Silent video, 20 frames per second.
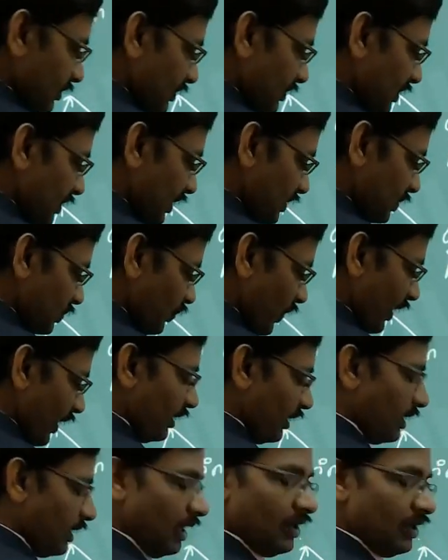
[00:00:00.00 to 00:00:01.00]
this
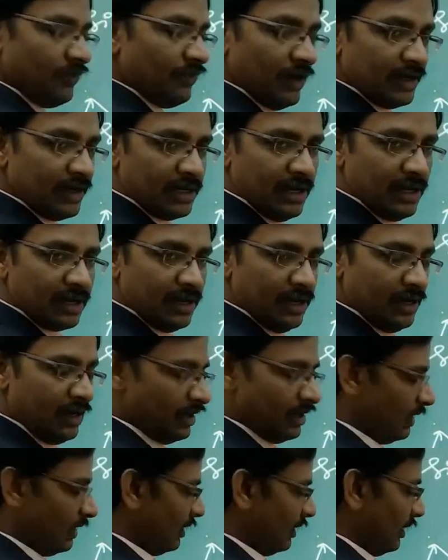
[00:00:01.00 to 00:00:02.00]
vector if I take
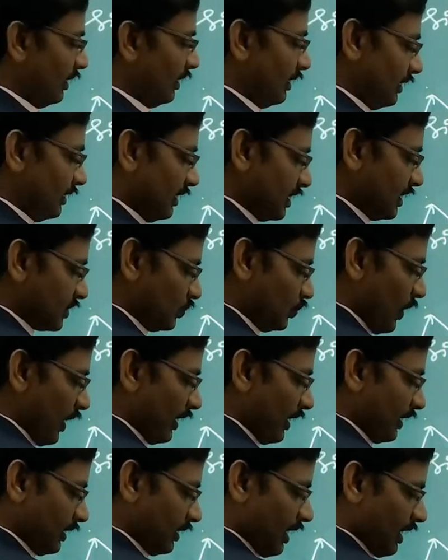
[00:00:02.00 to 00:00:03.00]
it, this
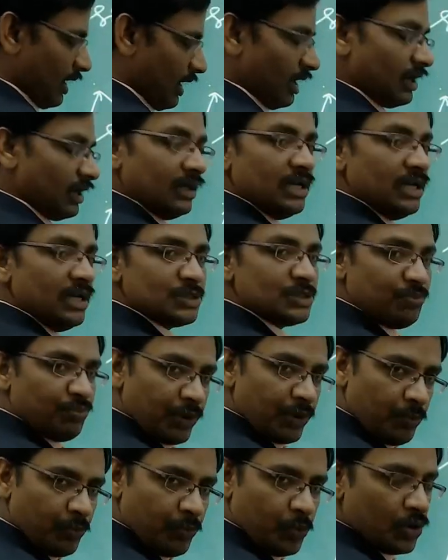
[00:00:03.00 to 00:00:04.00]
vector is
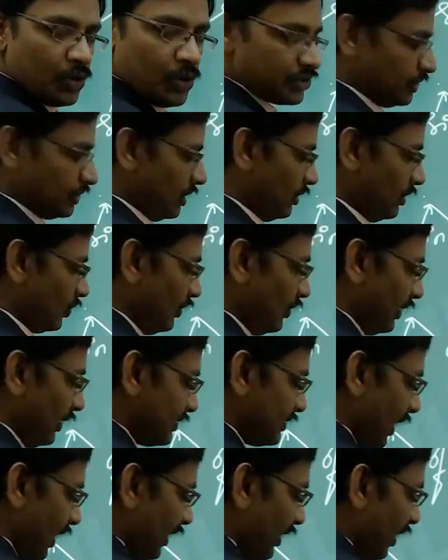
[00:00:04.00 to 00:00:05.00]
proportional to the
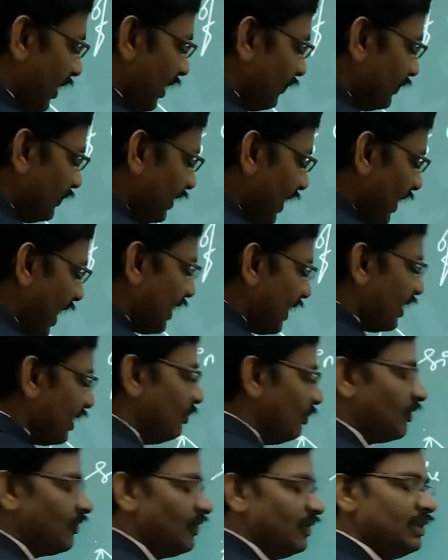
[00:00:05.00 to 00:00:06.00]
sign of the angle
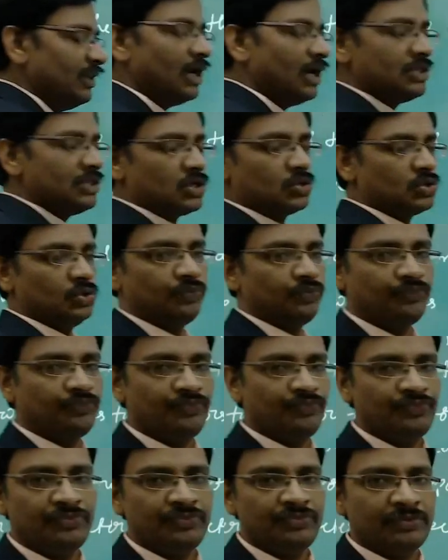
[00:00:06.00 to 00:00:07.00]
between the other two.
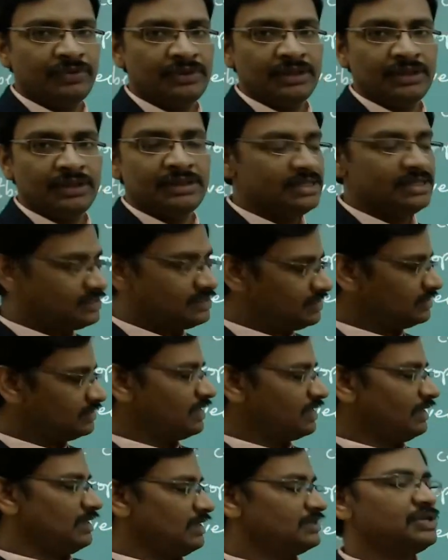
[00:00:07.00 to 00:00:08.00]
This is
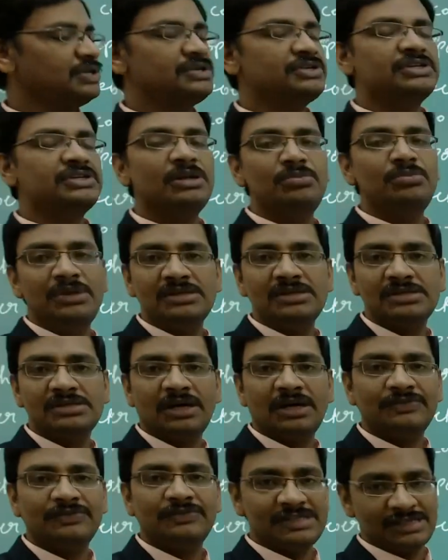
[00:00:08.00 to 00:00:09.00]
the essential means
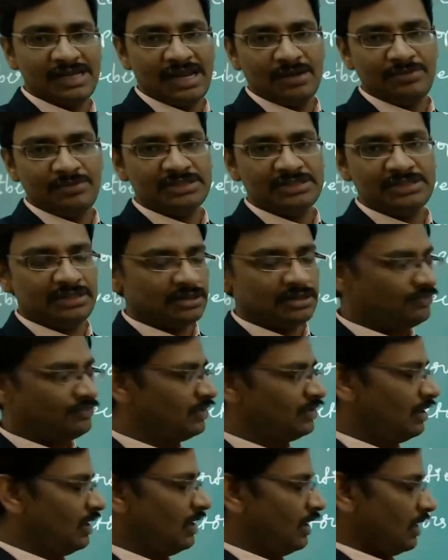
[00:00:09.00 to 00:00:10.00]
of this Lami's theorem.
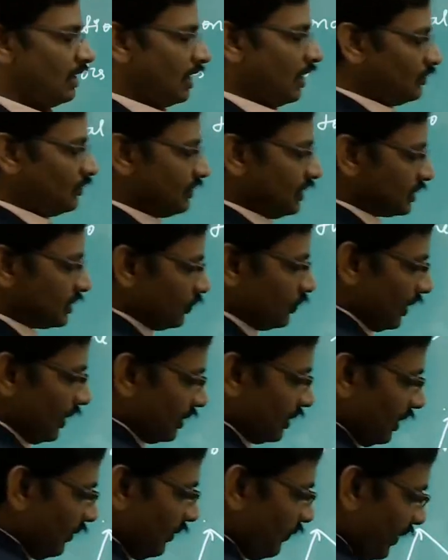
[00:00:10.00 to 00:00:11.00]
Now this
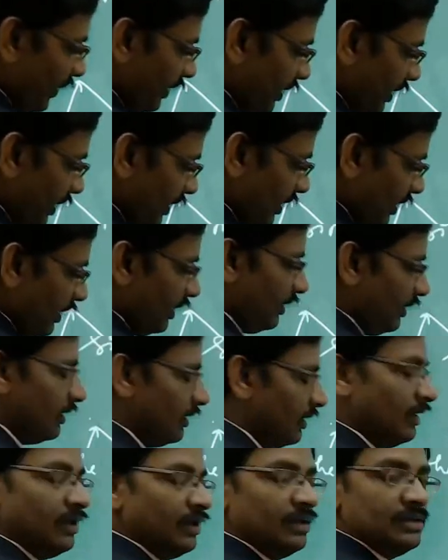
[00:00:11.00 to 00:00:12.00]
vector if I take
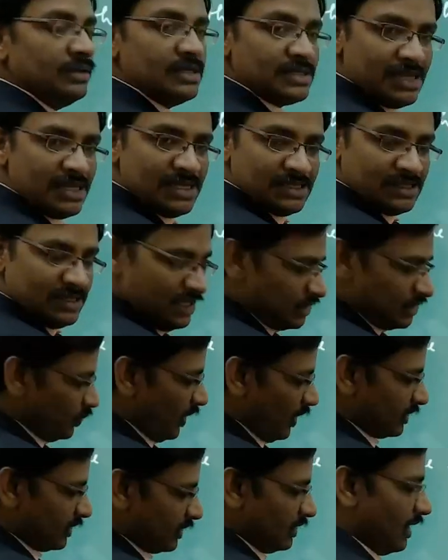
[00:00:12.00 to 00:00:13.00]
it, this
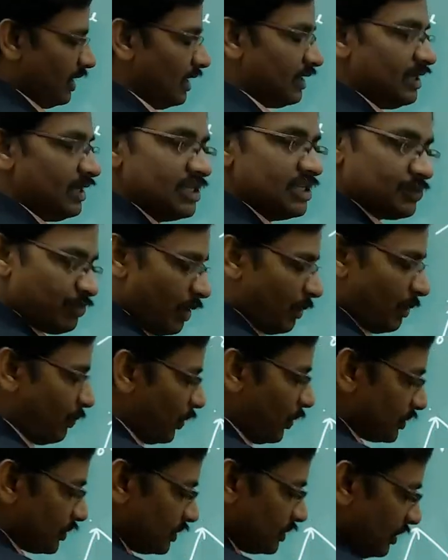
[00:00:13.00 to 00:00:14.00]
vector is
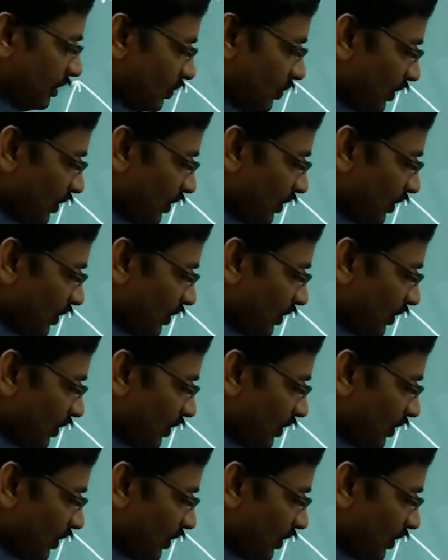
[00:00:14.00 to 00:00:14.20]
proportional to